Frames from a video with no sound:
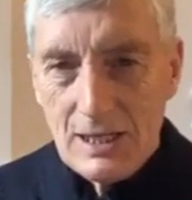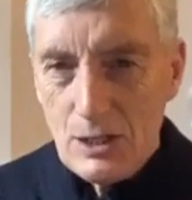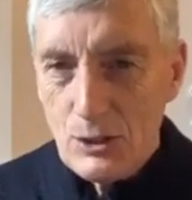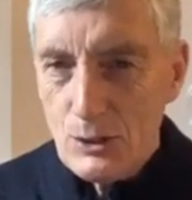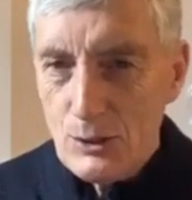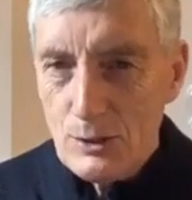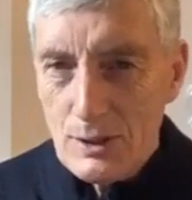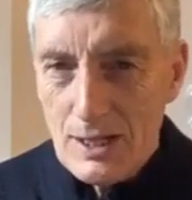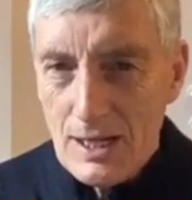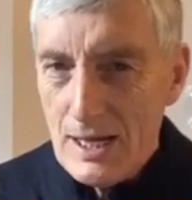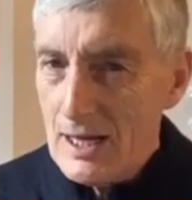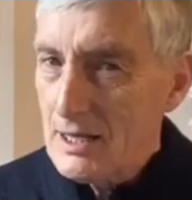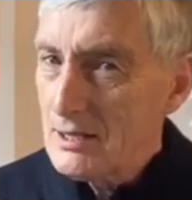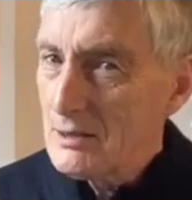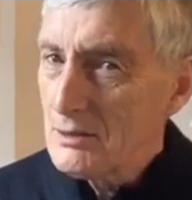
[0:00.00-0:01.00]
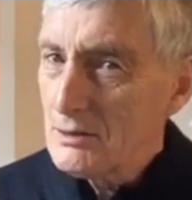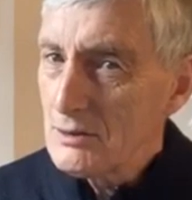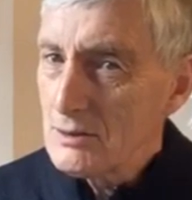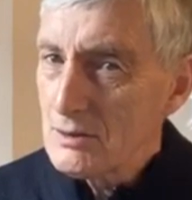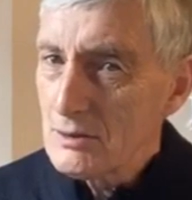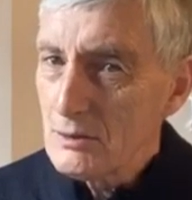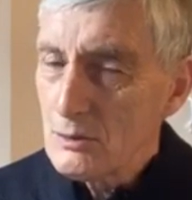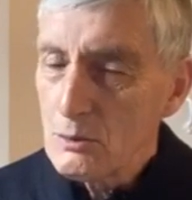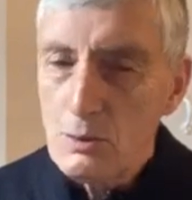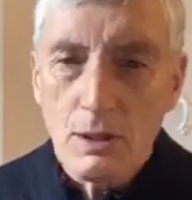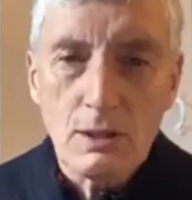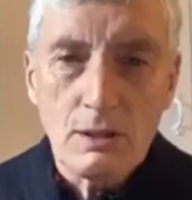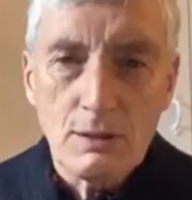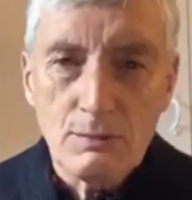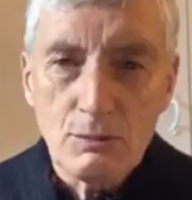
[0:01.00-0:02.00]
Hello and
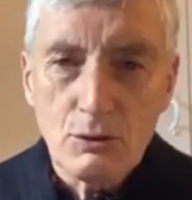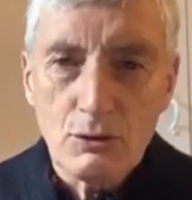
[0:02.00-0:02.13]
welcome